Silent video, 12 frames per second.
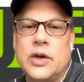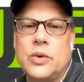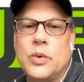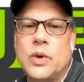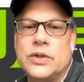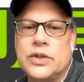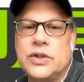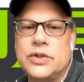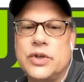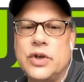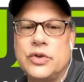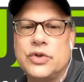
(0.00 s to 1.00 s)
was
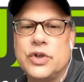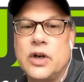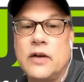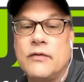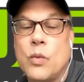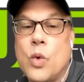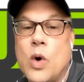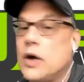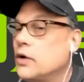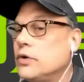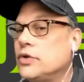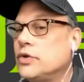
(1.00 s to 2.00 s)
this notion of
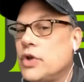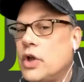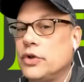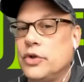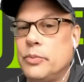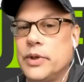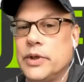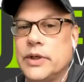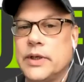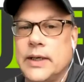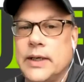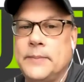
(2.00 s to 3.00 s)
water
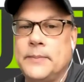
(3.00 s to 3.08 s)
solubility.